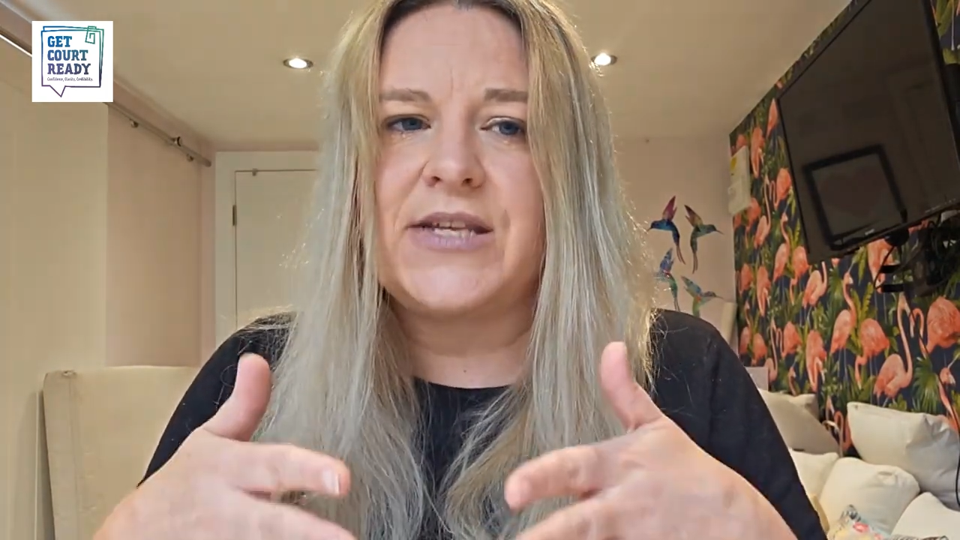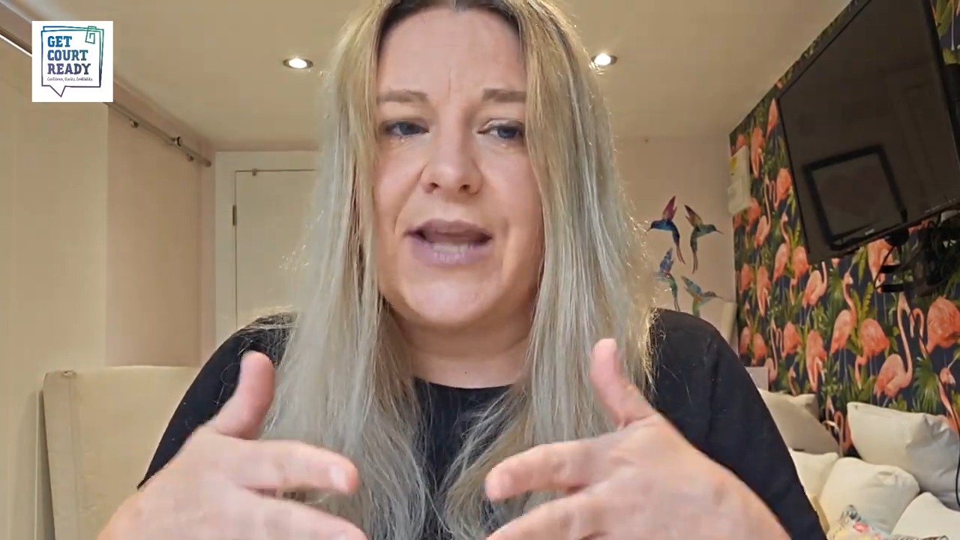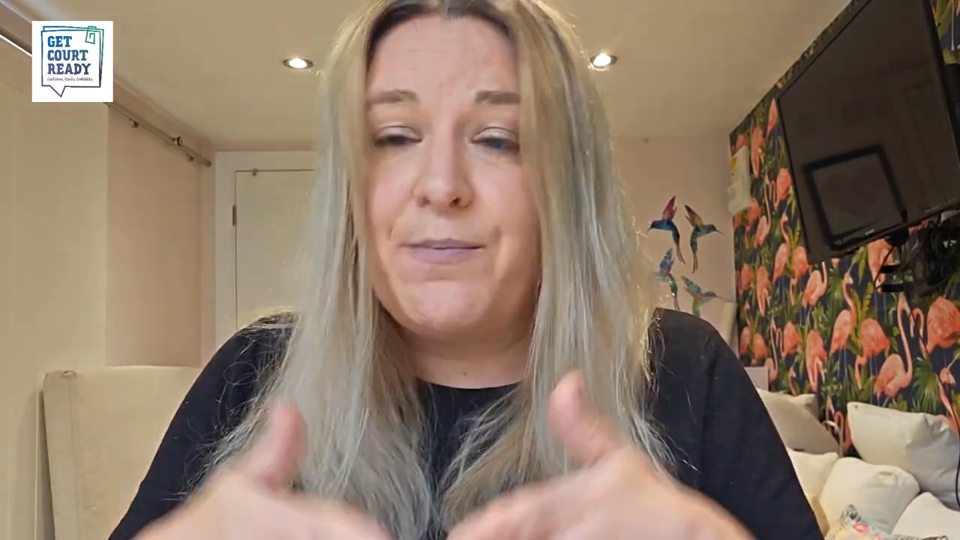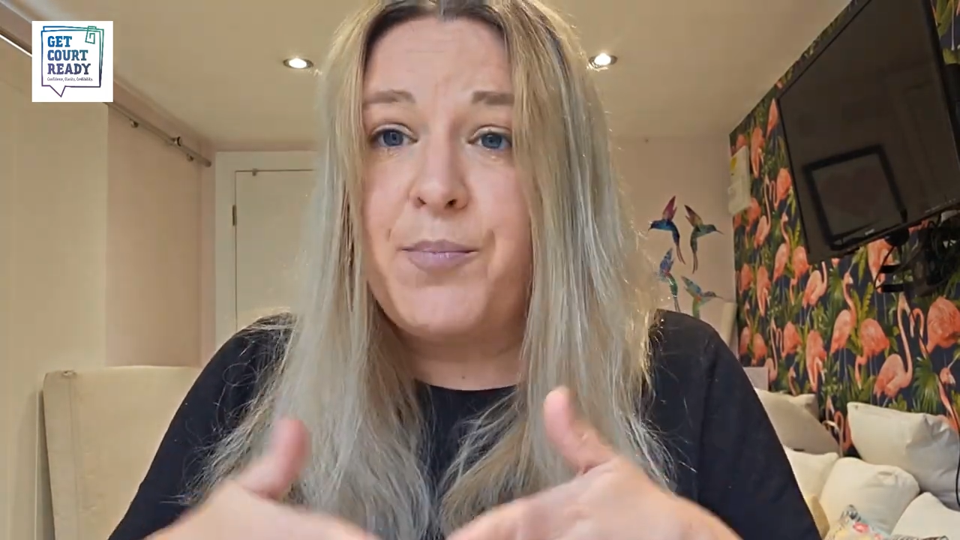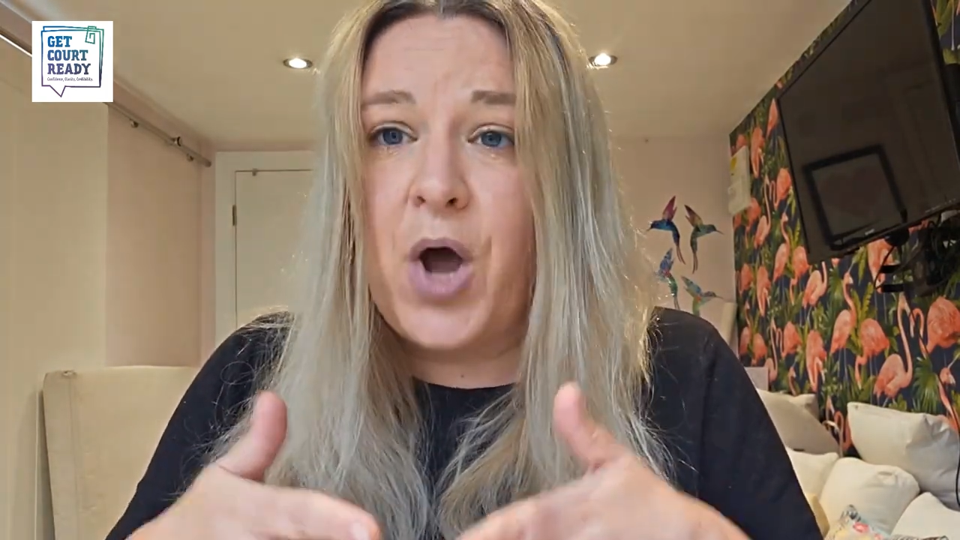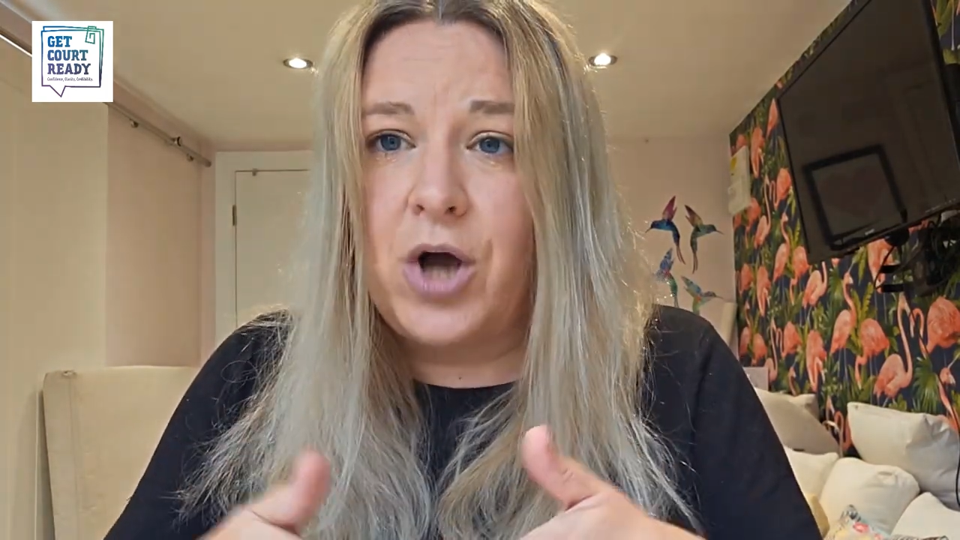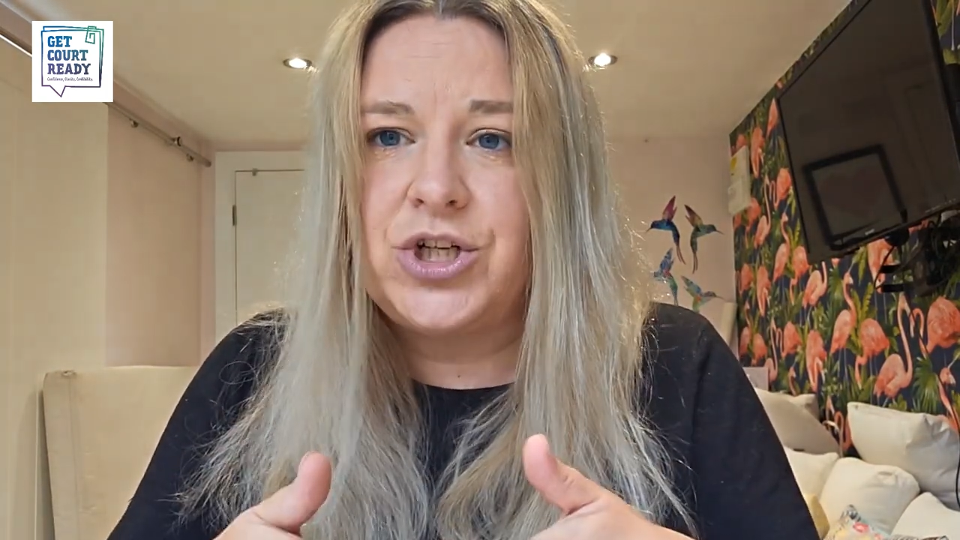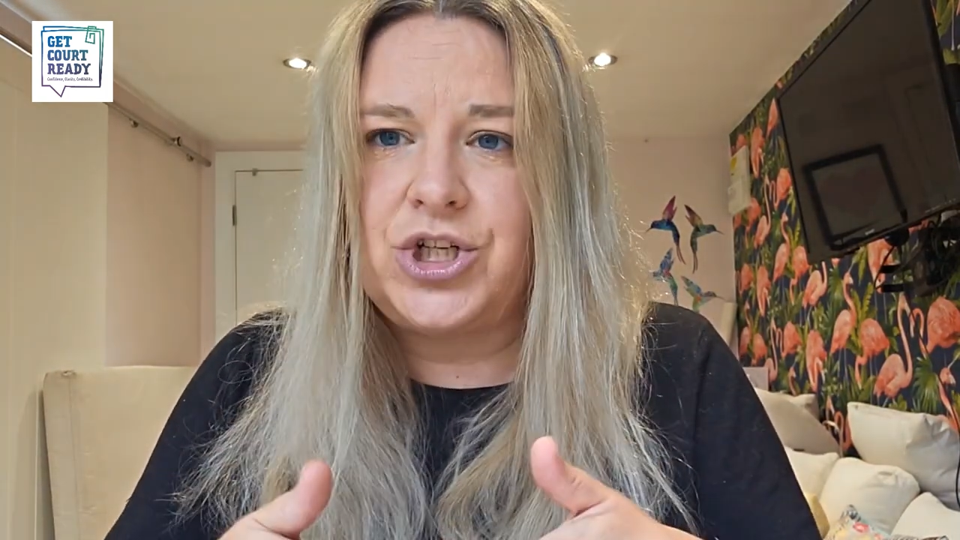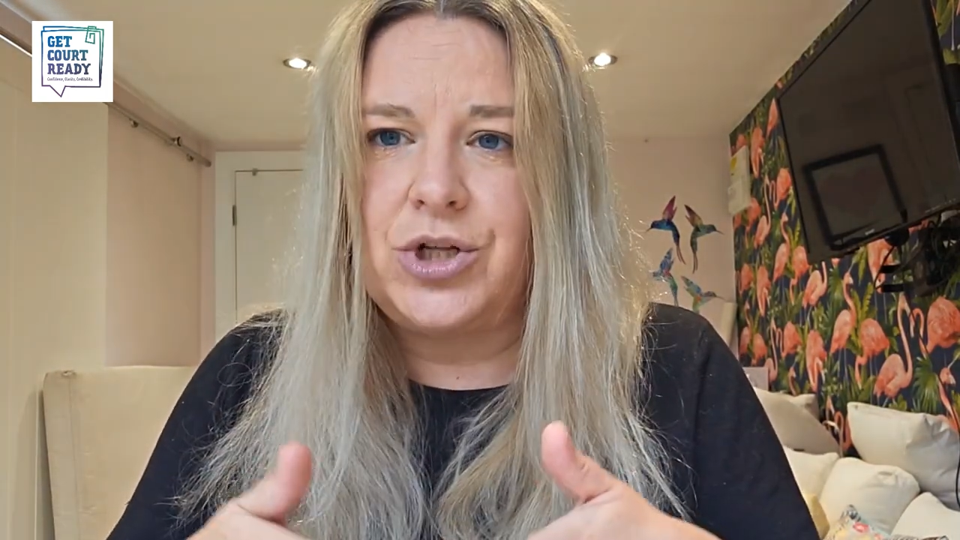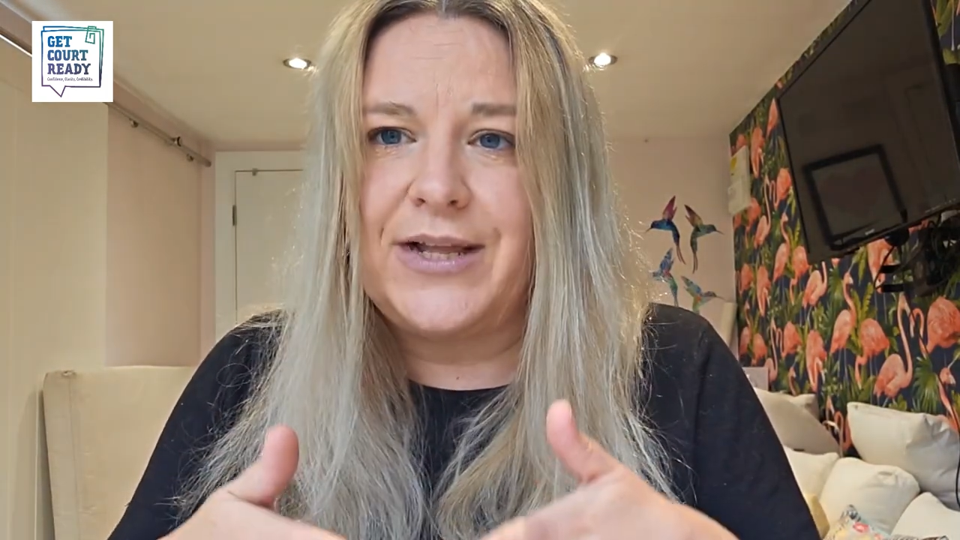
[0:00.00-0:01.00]

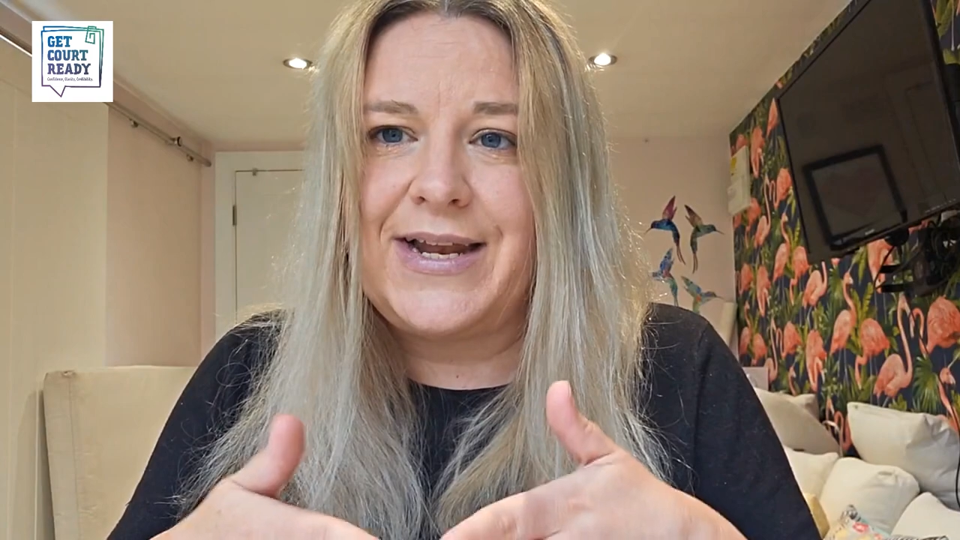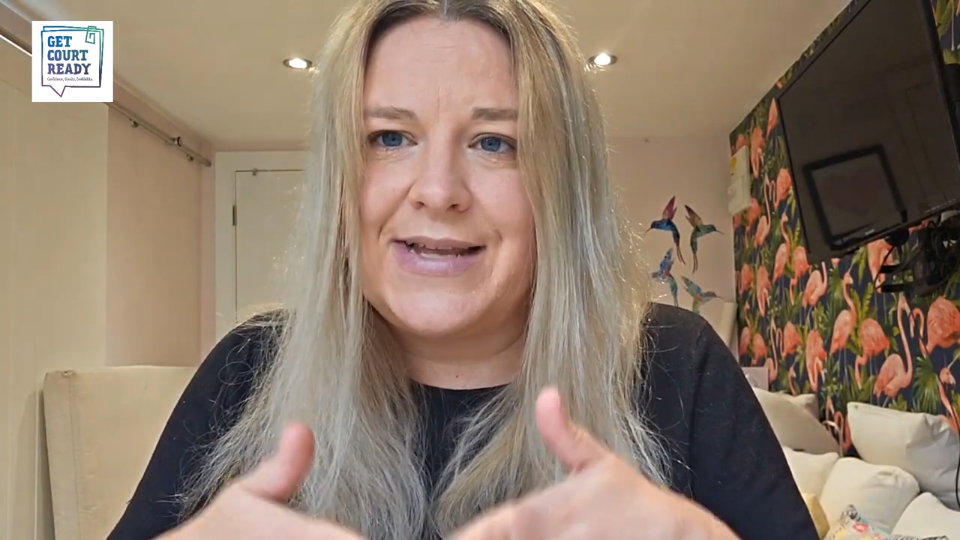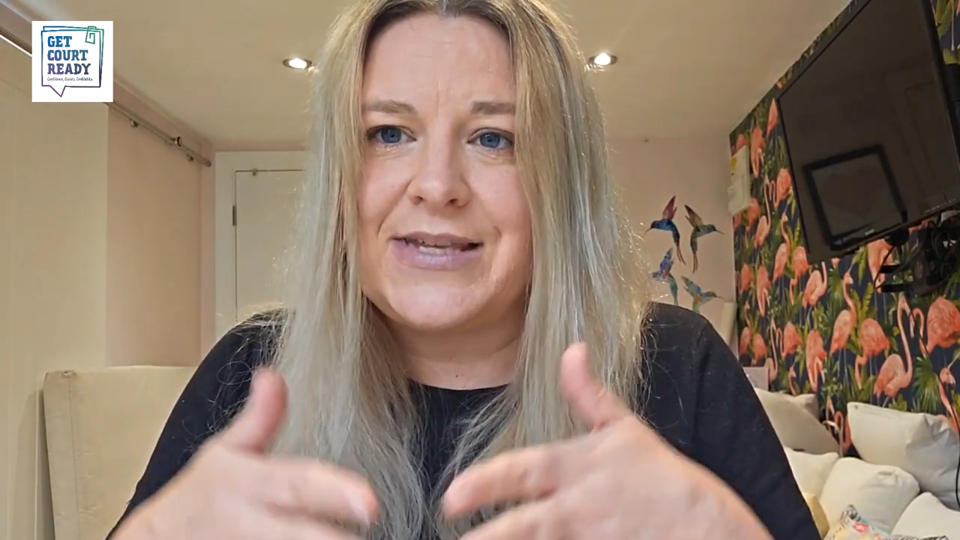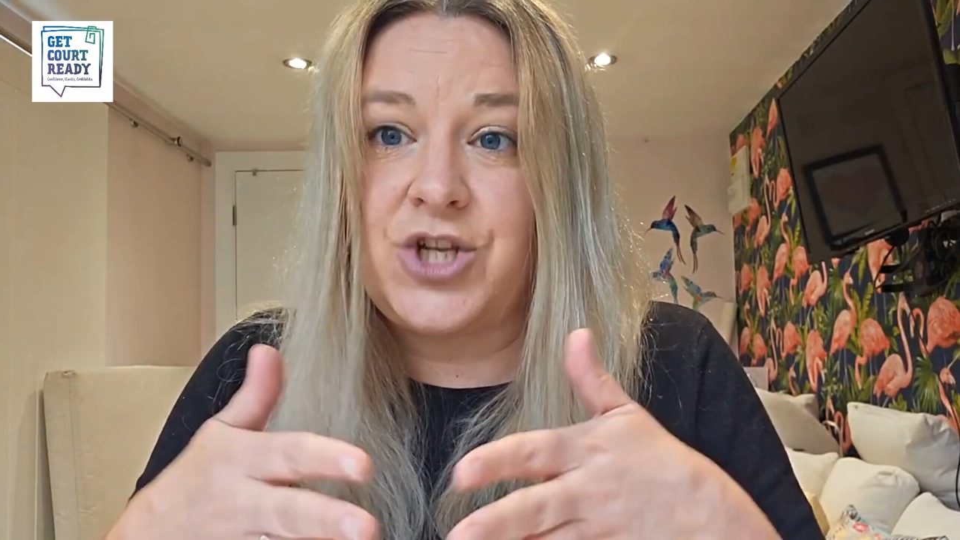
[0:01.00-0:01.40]
impartial and is